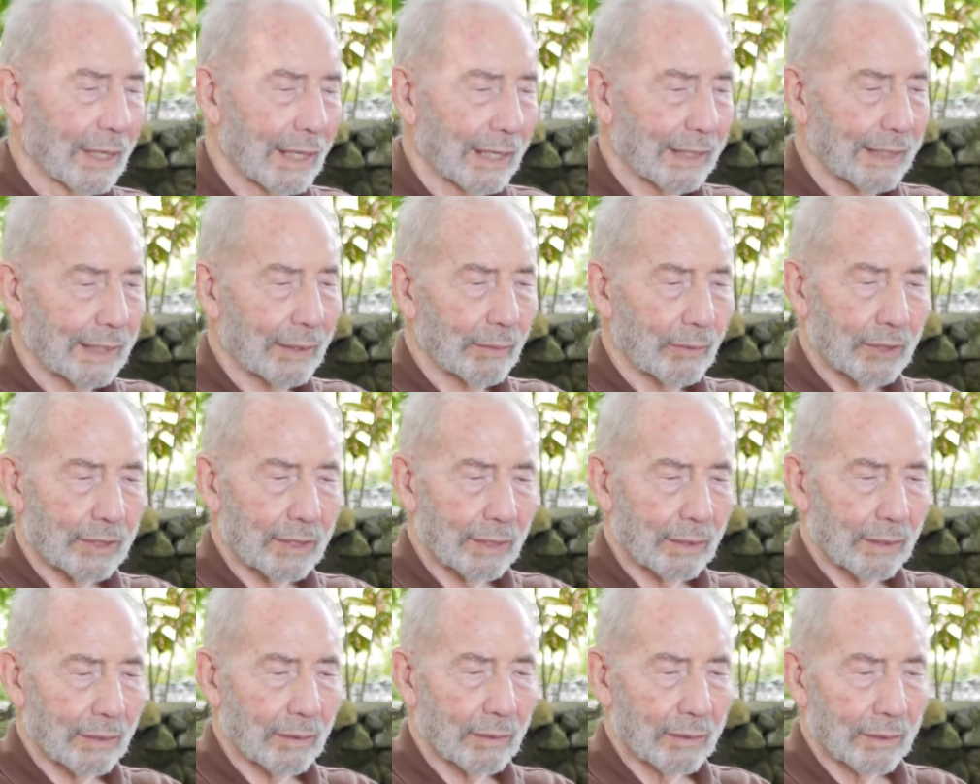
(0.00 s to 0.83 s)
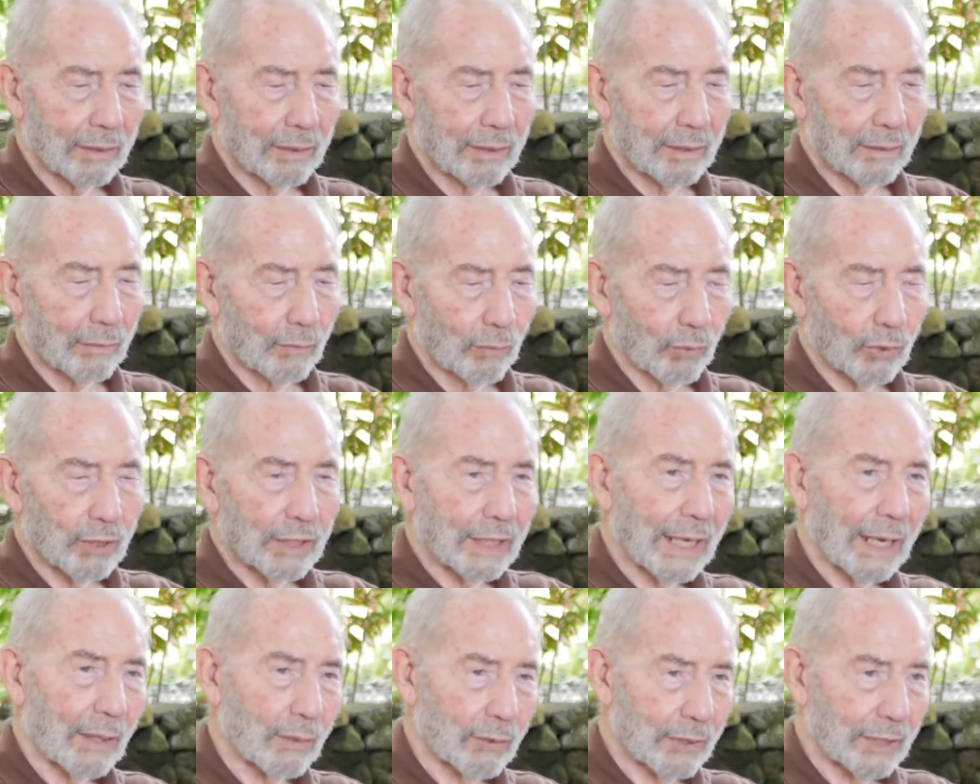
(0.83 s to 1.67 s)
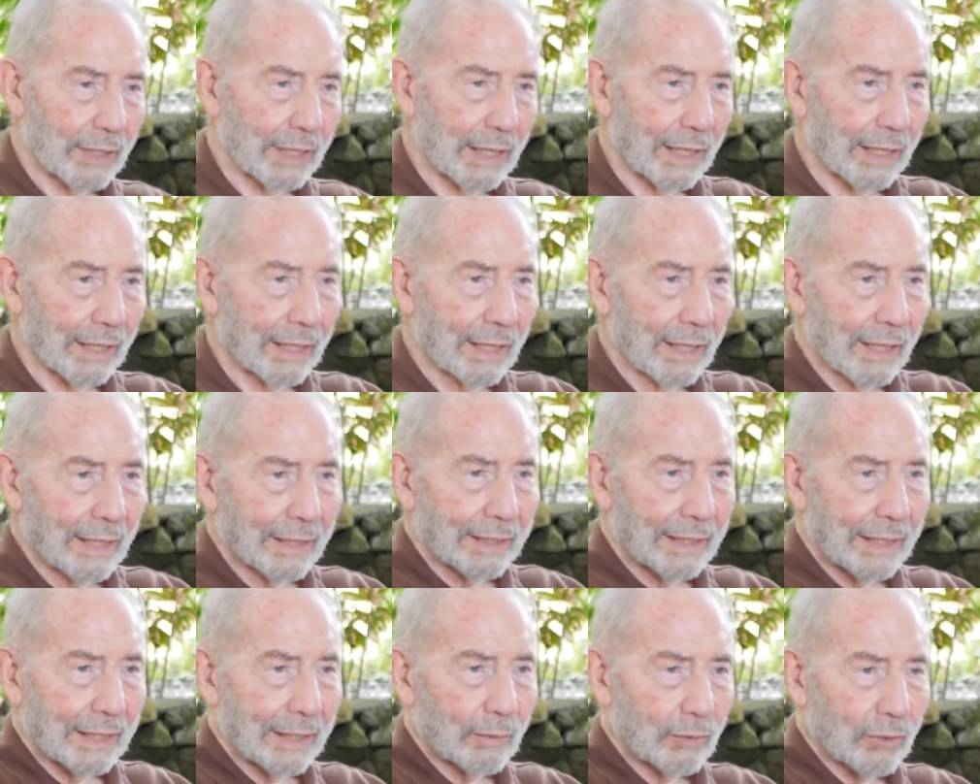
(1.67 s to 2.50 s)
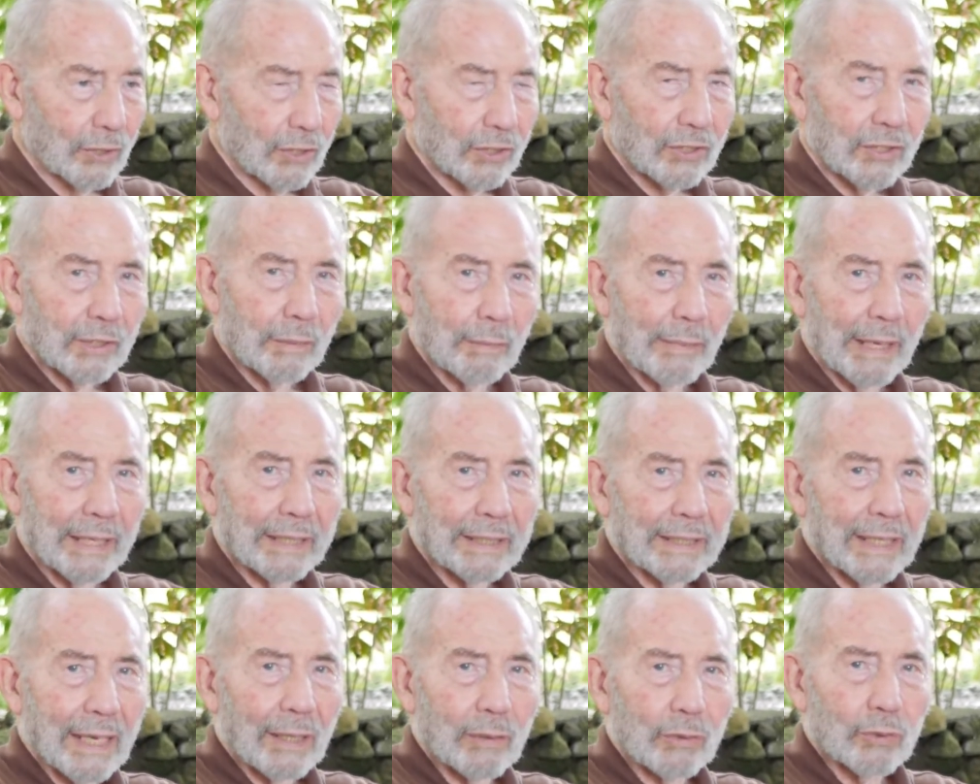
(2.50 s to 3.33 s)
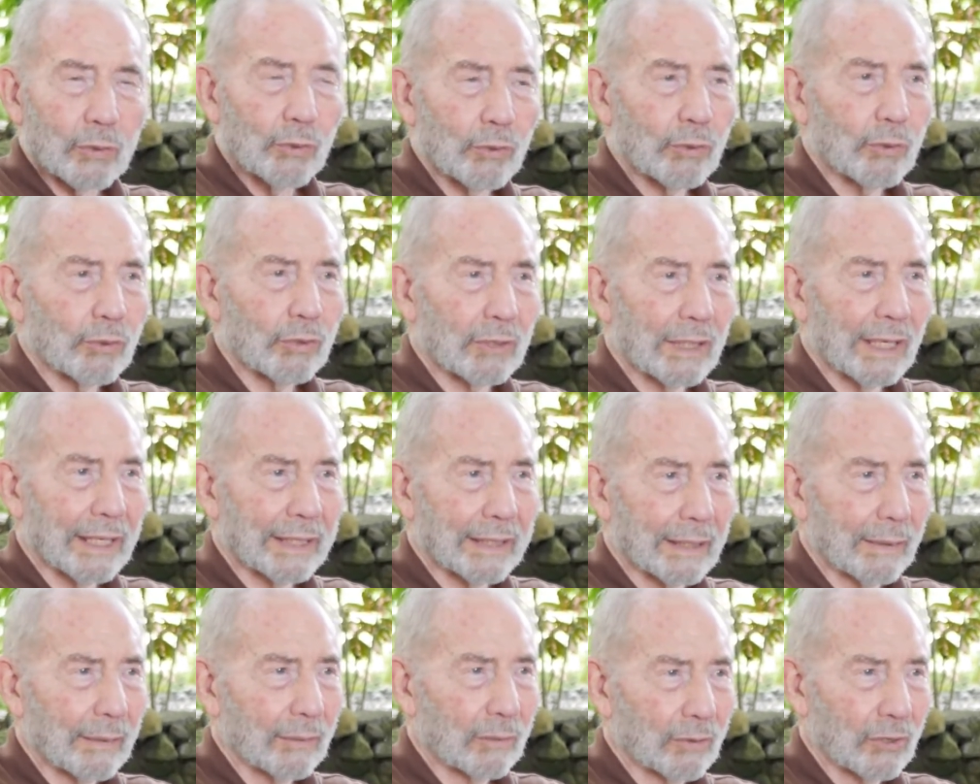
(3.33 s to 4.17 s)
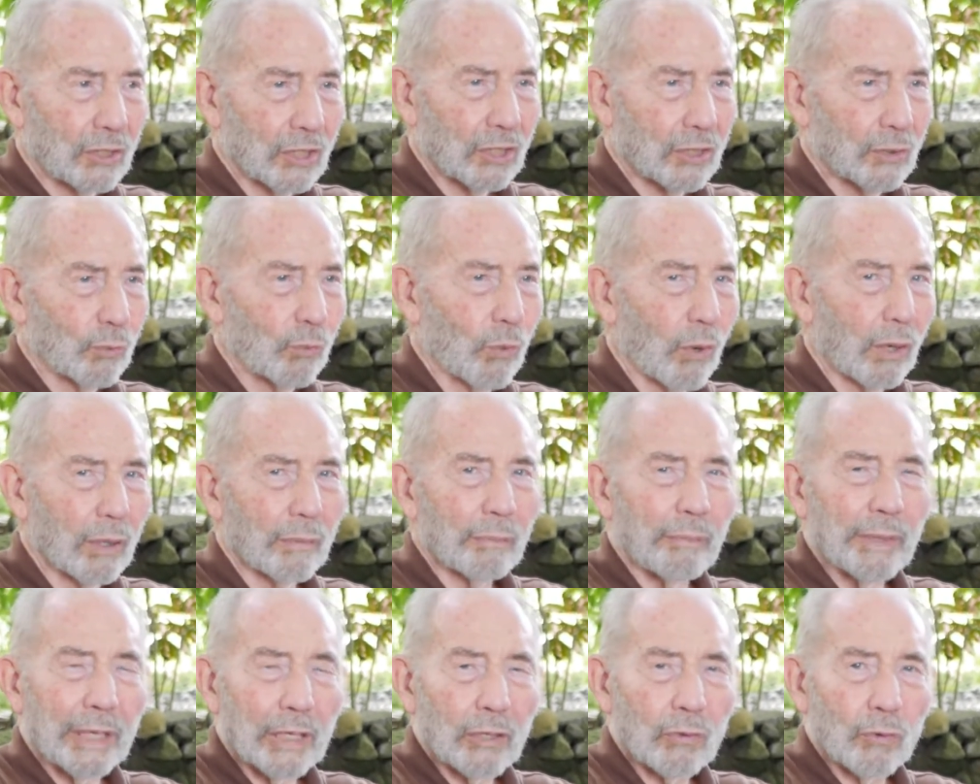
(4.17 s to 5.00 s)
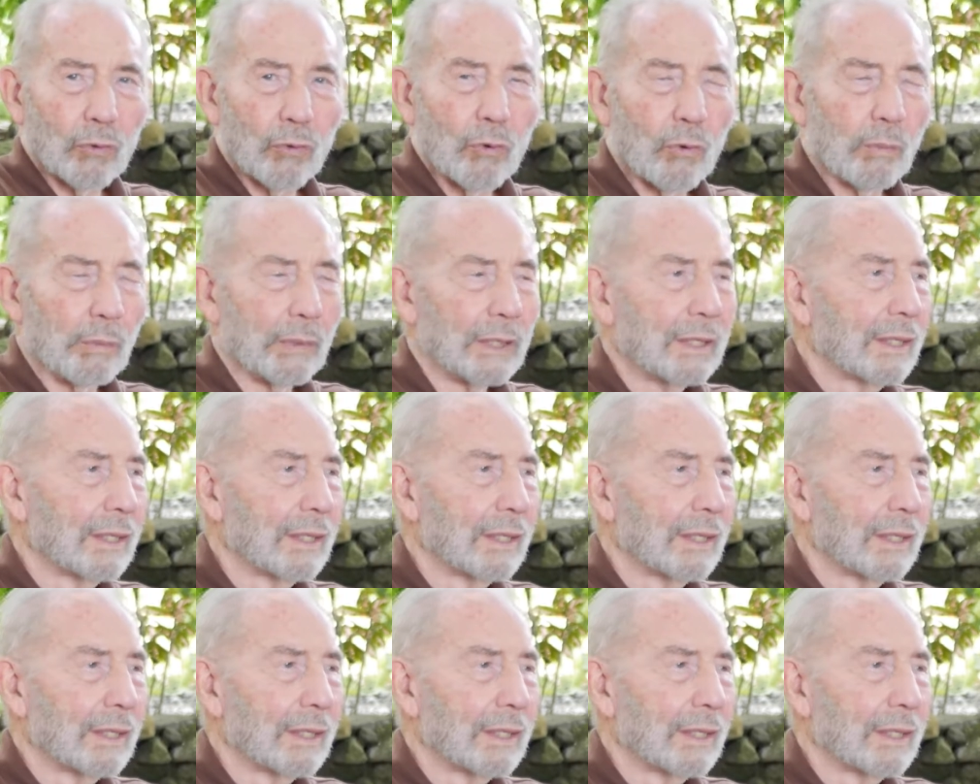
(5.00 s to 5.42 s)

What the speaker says: And there was a wooden house here, then there was a cement house, which was like just one big room.